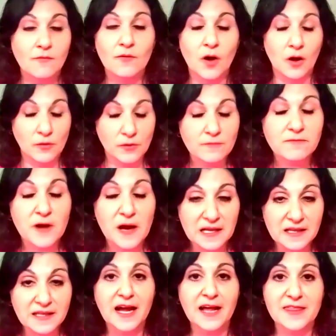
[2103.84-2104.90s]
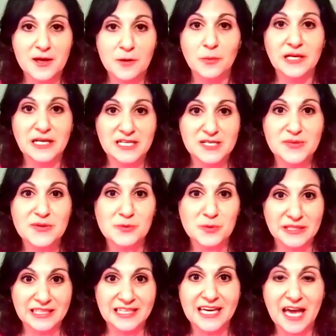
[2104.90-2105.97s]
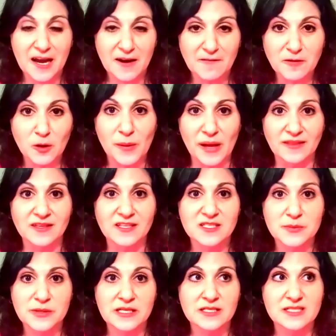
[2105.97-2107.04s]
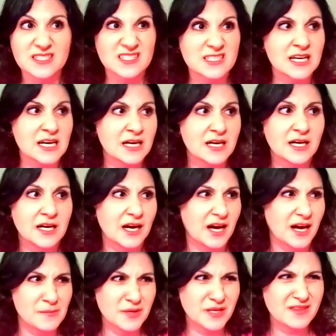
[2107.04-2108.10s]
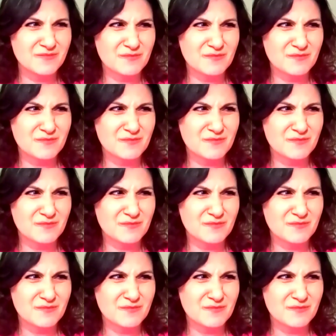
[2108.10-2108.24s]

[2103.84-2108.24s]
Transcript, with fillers: Although frankly, I think we need to be really careful about this because I mean,